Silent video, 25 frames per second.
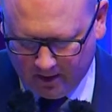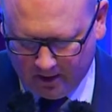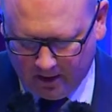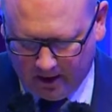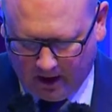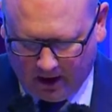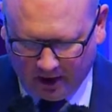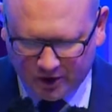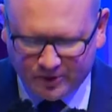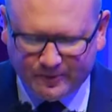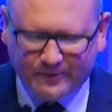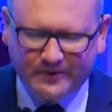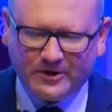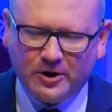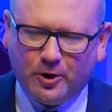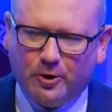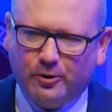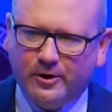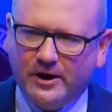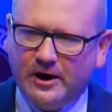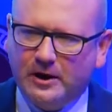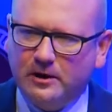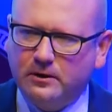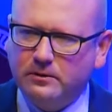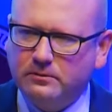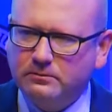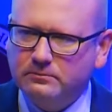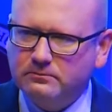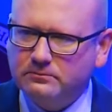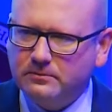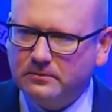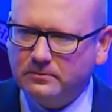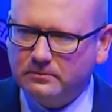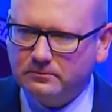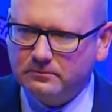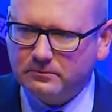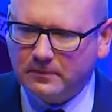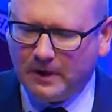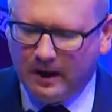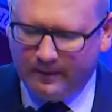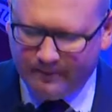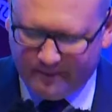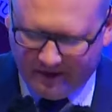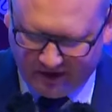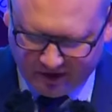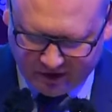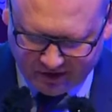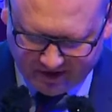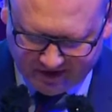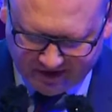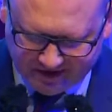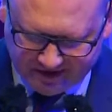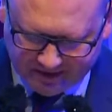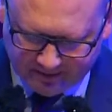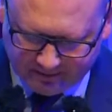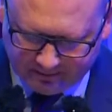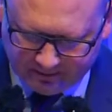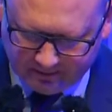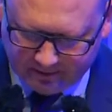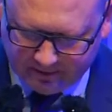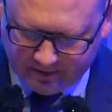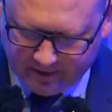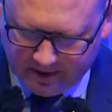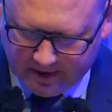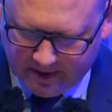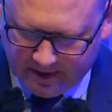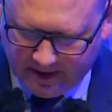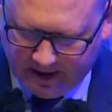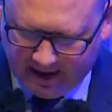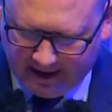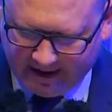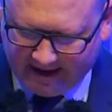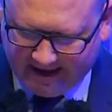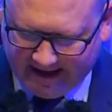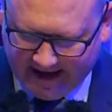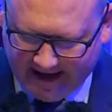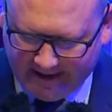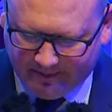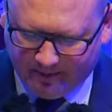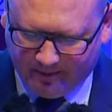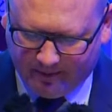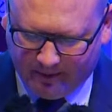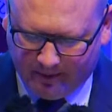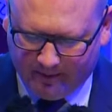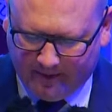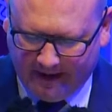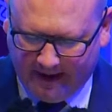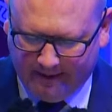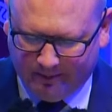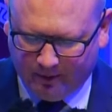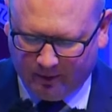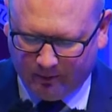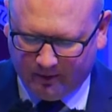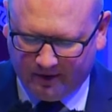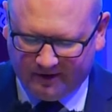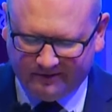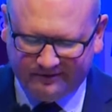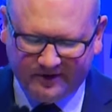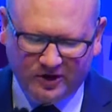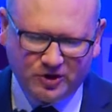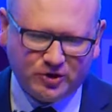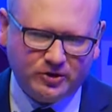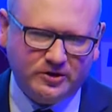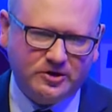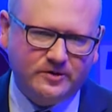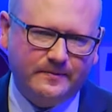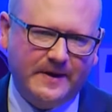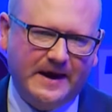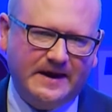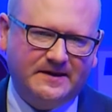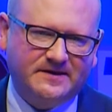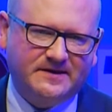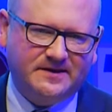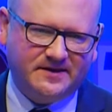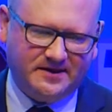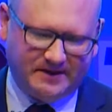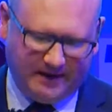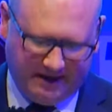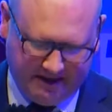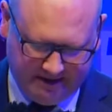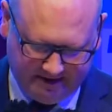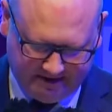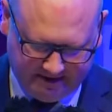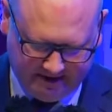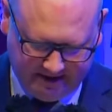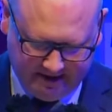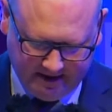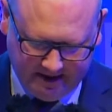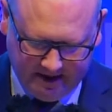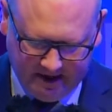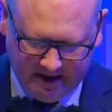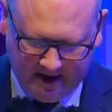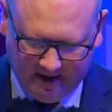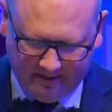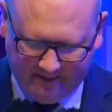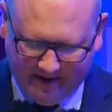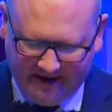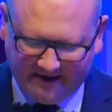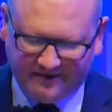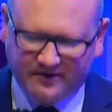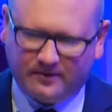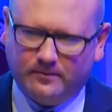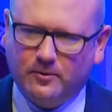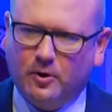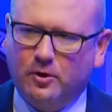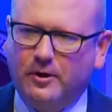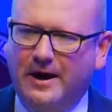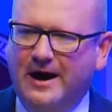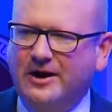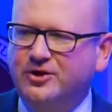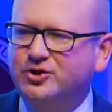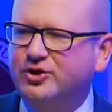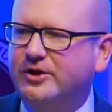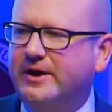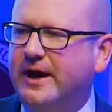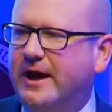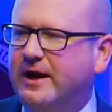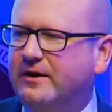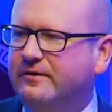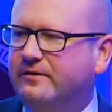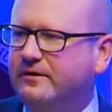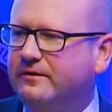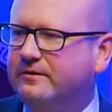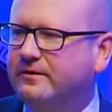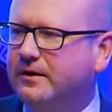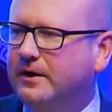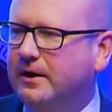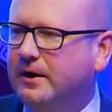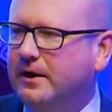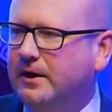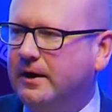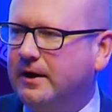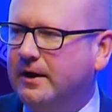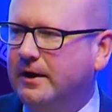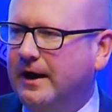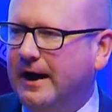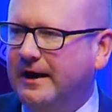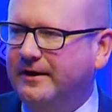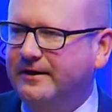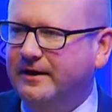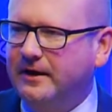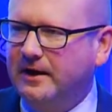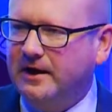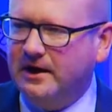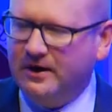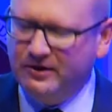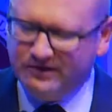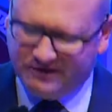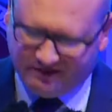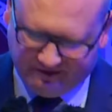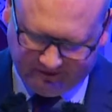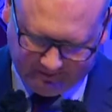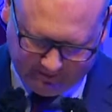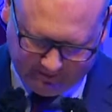Entrepreneurial, ambitious, and capable people with a vision to make society a better, more educated and inclusive